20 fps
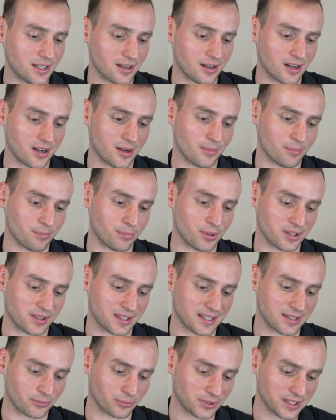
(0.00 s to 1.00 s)
but
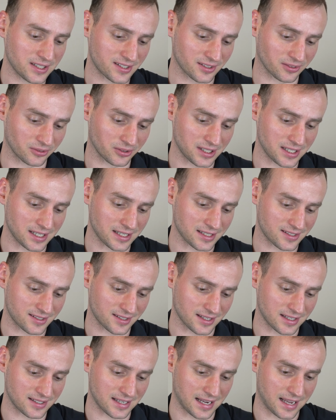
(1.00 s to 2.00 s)
then recently
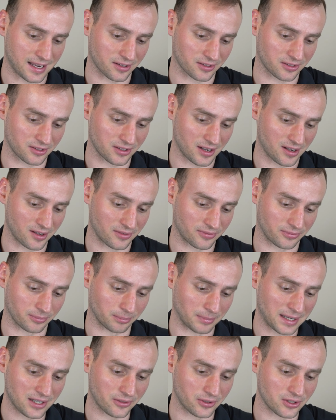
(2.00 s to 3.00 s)
it's had a tough,
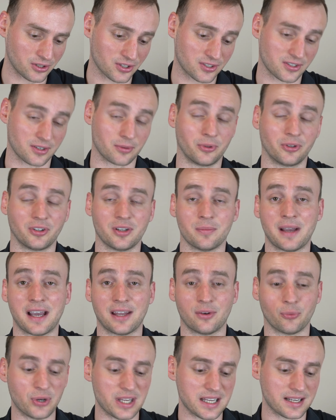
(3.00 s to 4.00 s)
mainly just a really
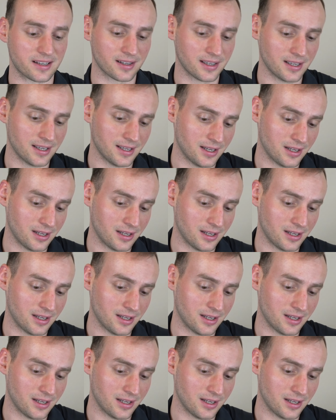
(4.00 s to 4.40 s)
bad week.